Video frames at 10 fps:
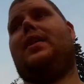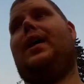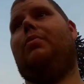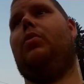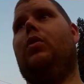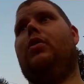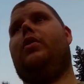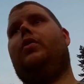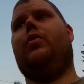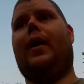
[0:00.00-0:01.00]
cab corner to
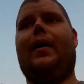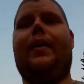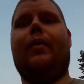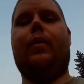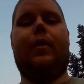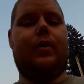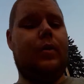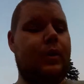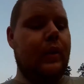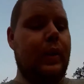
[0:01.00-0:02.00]
do right now on a
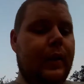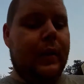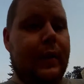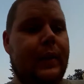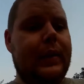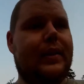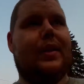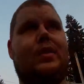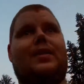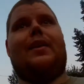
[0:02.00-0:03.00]

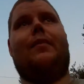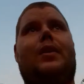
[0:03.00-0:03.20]
67